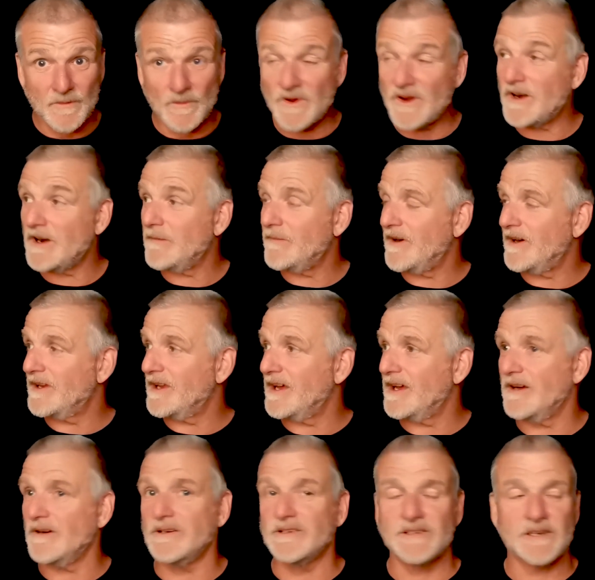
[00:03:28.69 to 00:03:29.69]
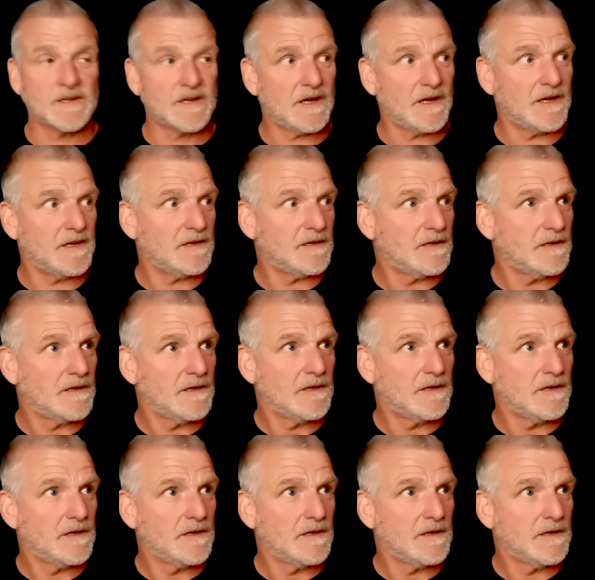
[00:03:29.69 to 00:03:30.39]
where am I now? It's okay.